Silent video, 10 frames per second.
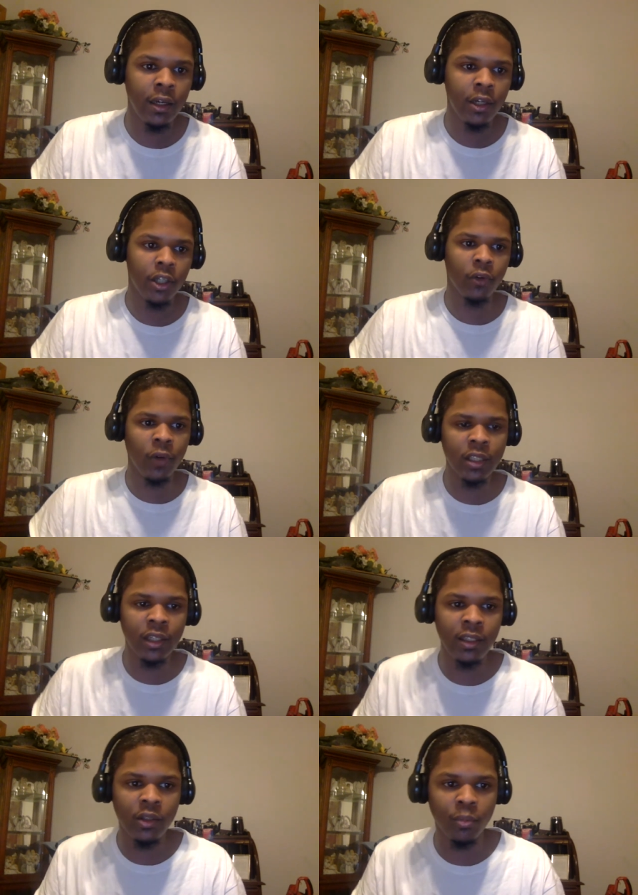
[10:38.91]
The
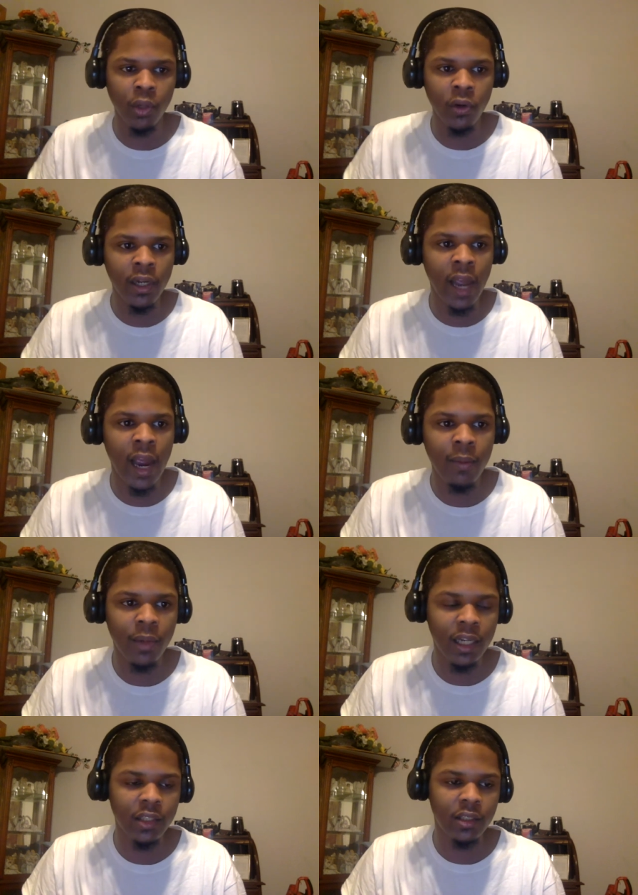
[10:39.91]
Grizzlies blew a game
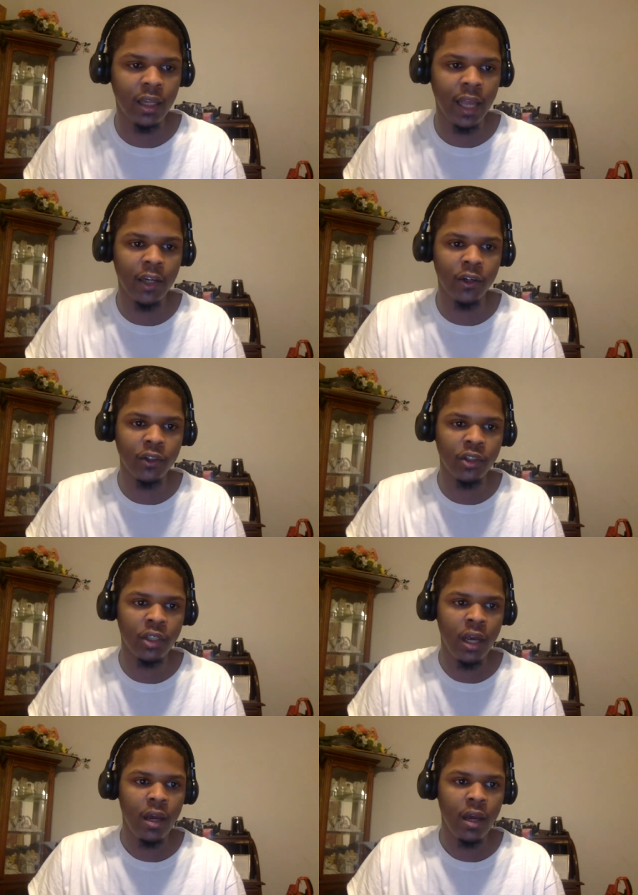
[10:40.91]
against the Lakers,